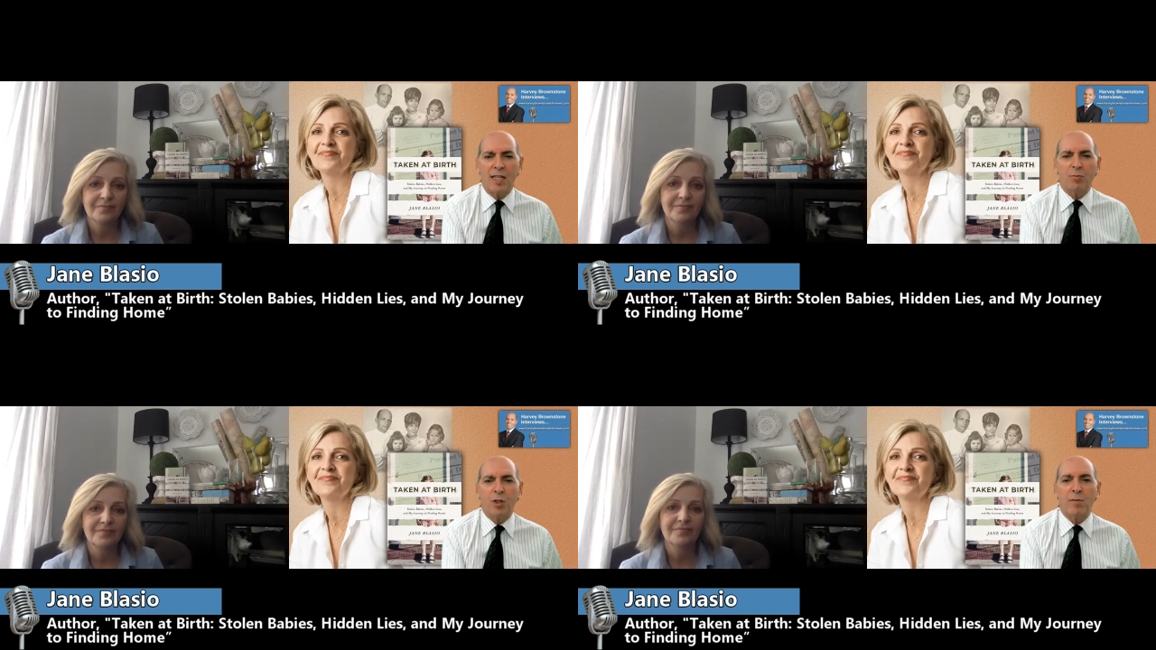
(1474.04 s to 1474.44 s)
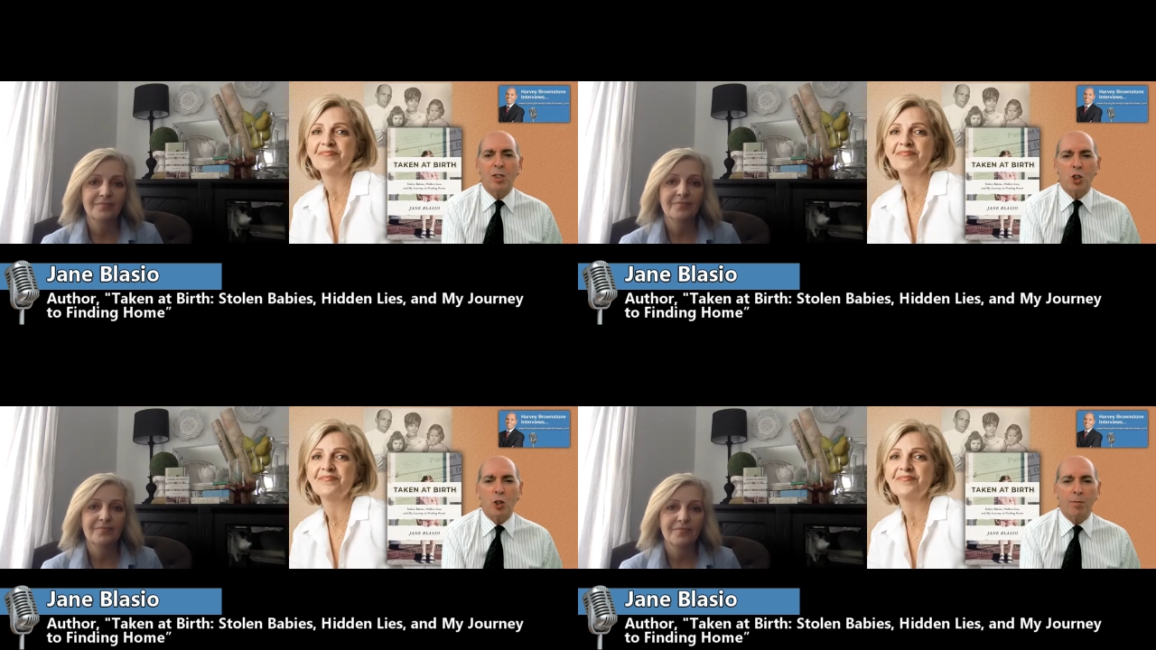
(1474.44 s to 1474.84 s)
Speaker 1: and
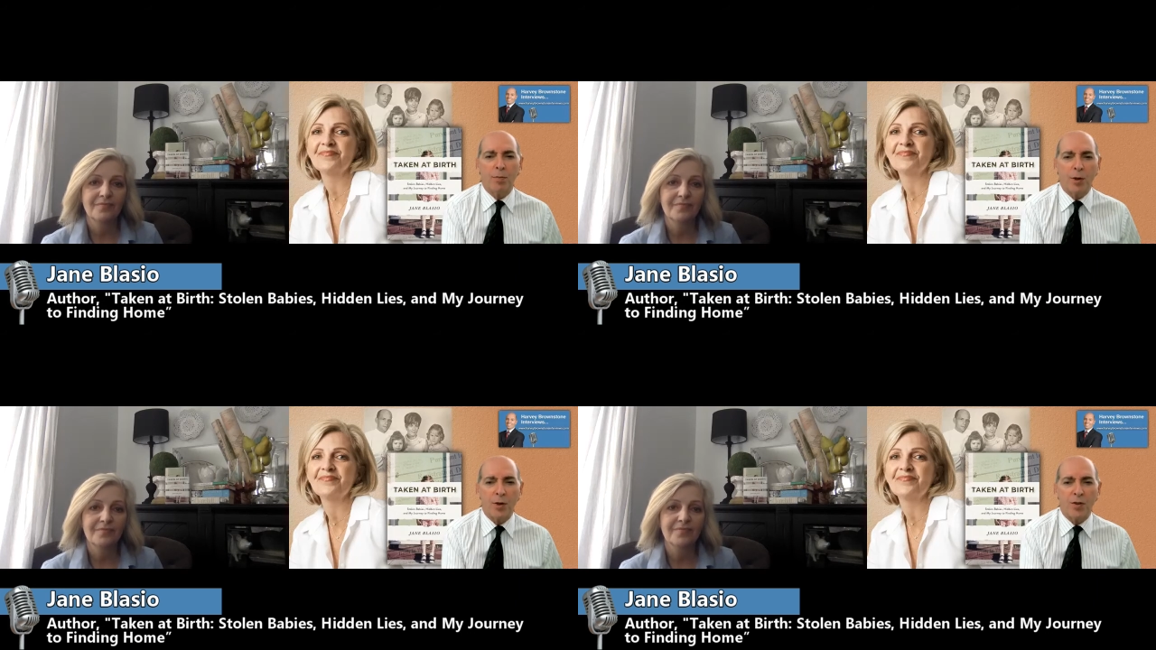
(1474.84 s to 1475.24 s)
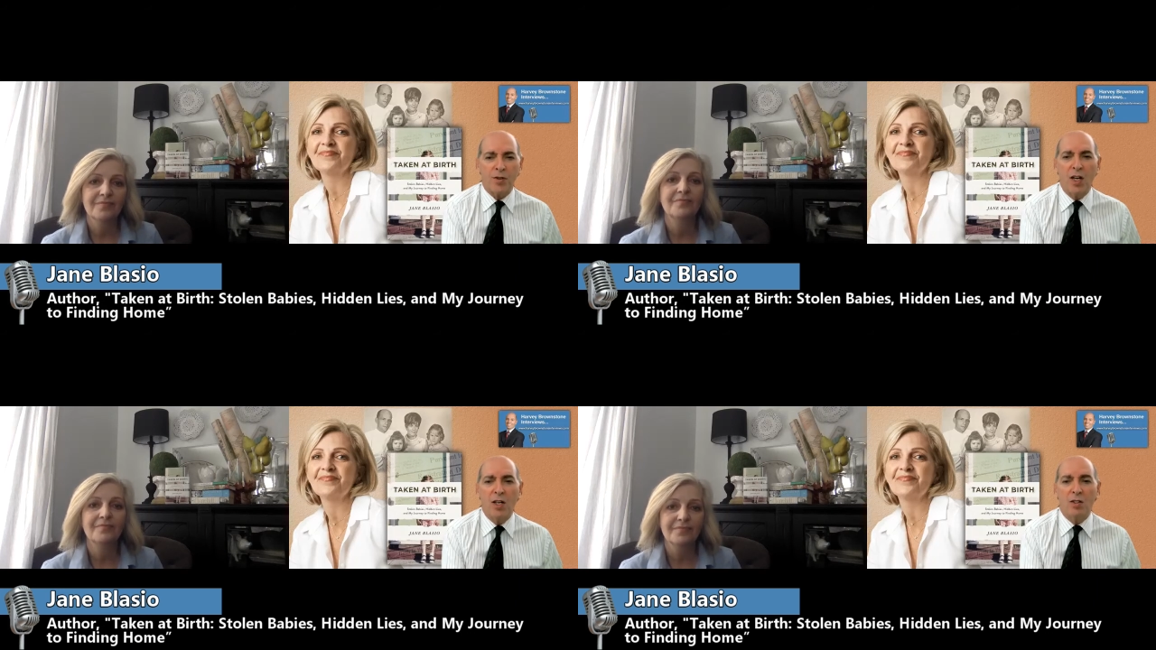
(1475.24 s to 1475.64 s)
premature births
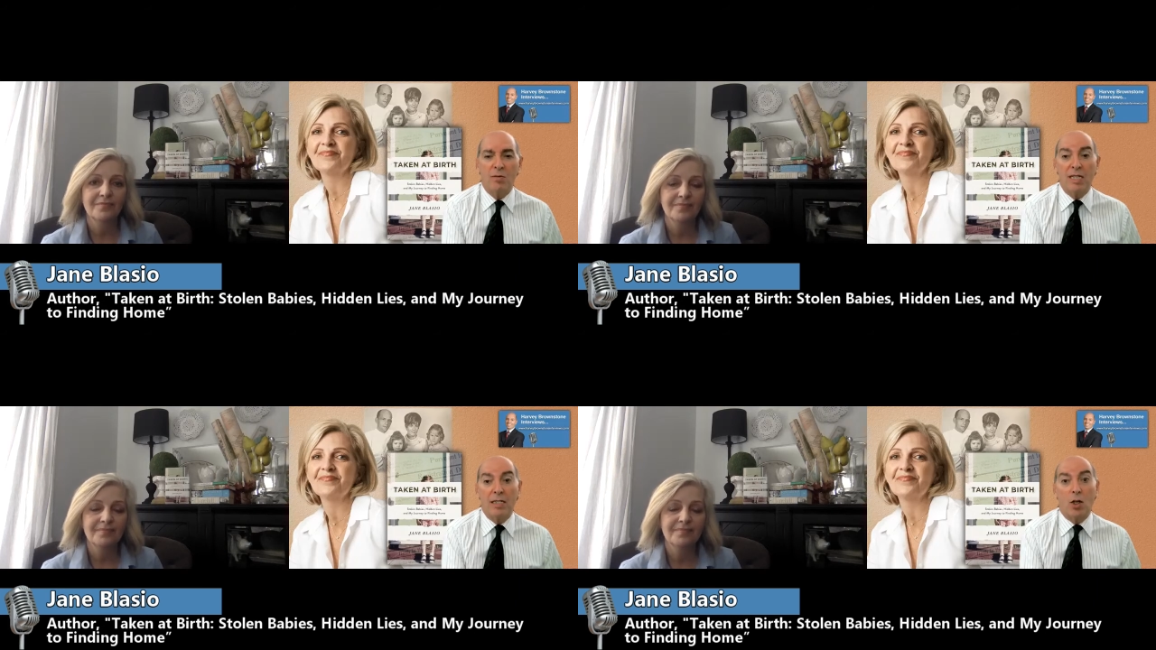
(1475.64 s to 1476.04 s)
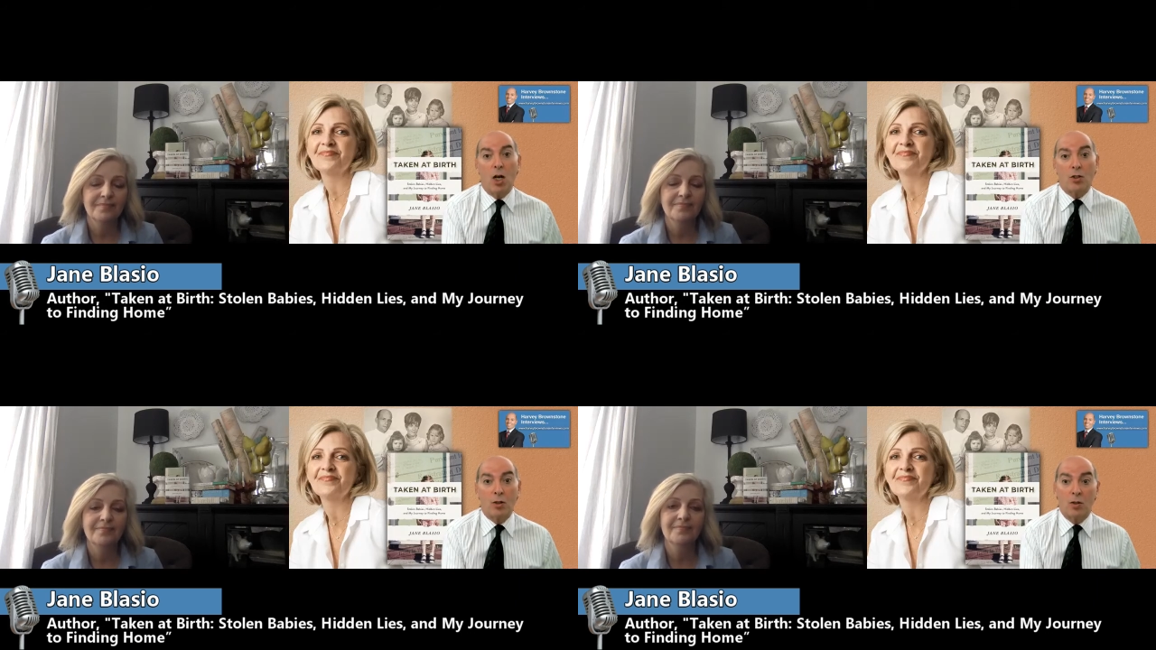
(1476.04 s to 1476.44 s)
to meet
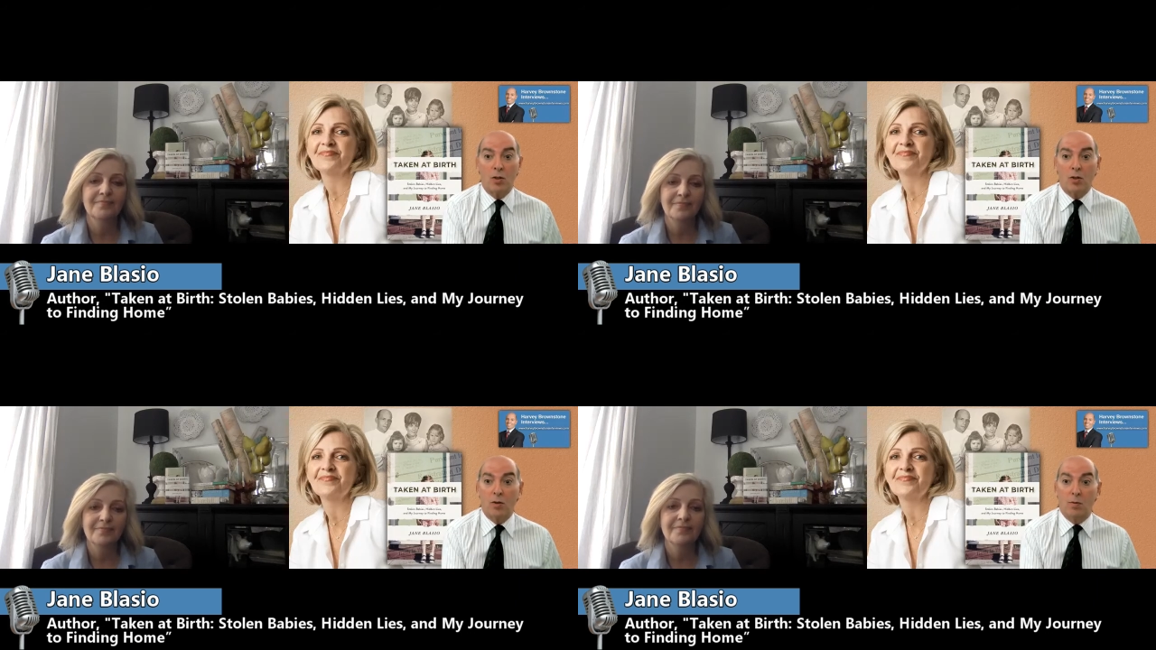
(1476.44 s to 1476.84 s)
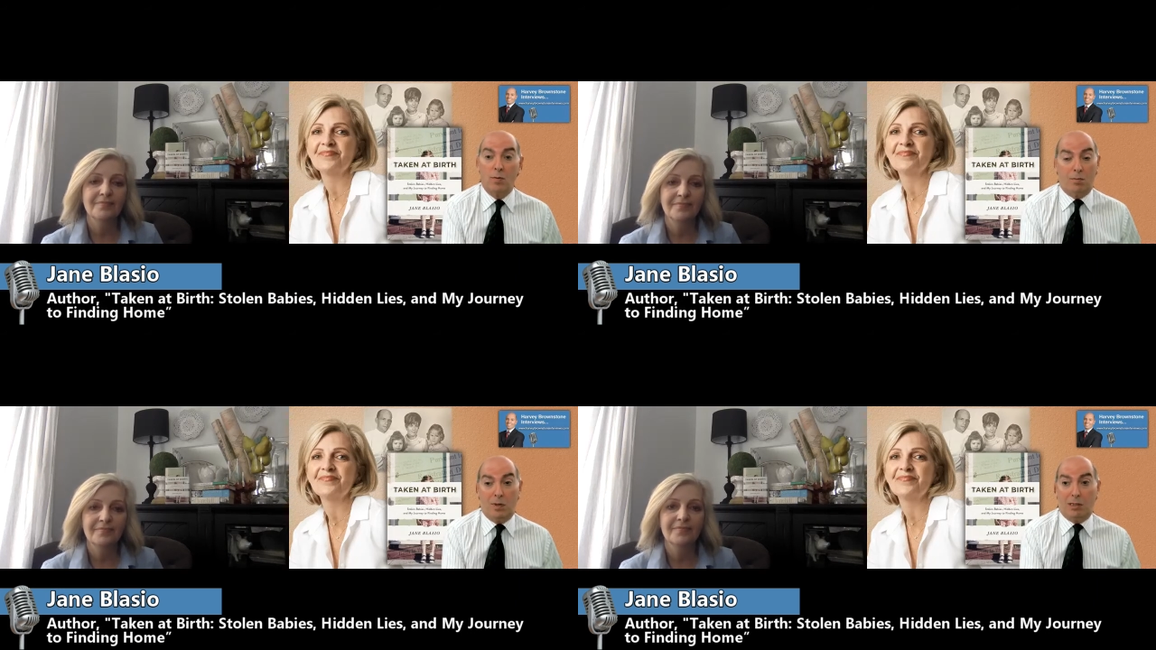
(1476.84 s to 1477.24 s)
doctors'
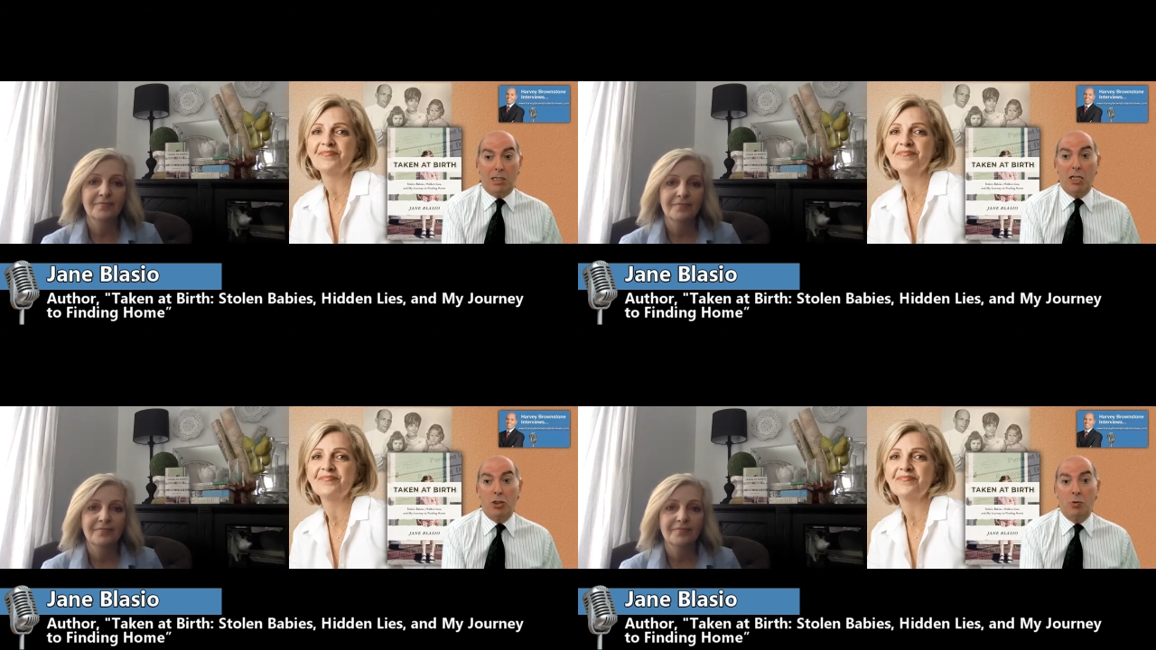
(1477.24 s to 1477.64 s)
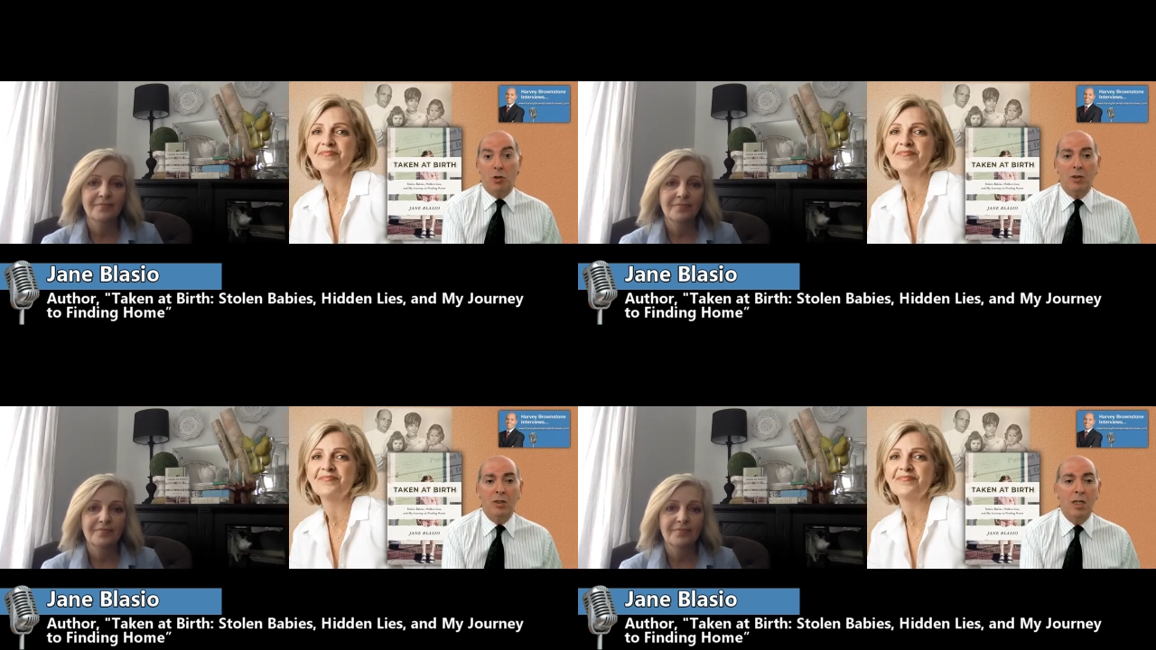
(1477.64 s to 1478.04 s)

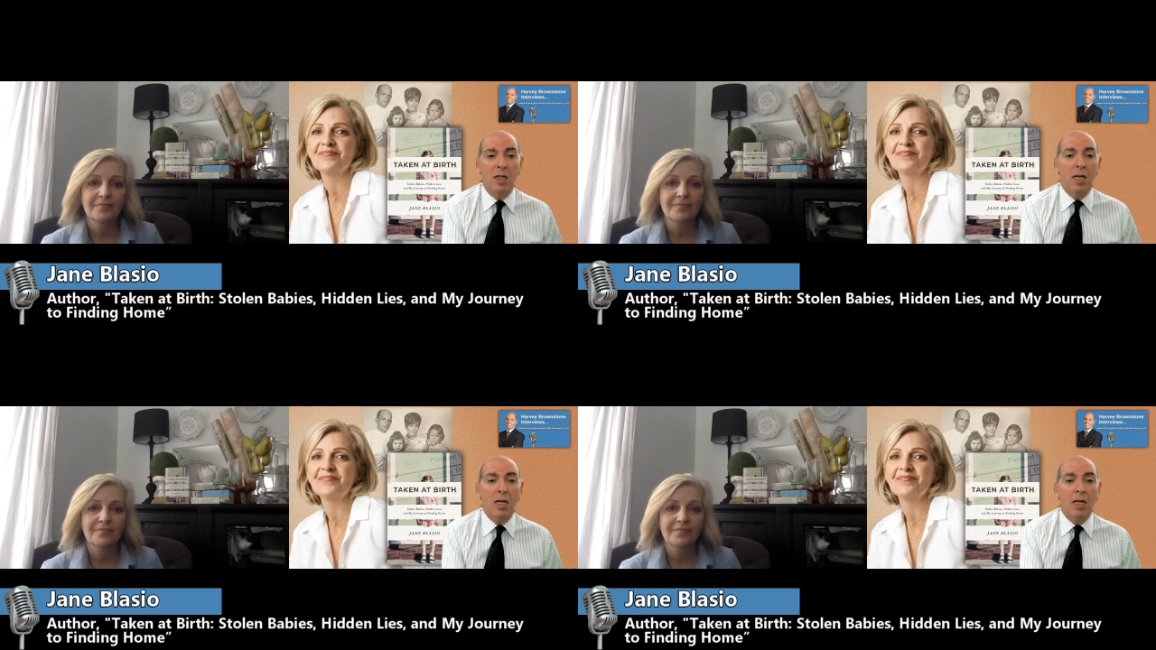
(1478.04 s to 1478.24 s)
schedule,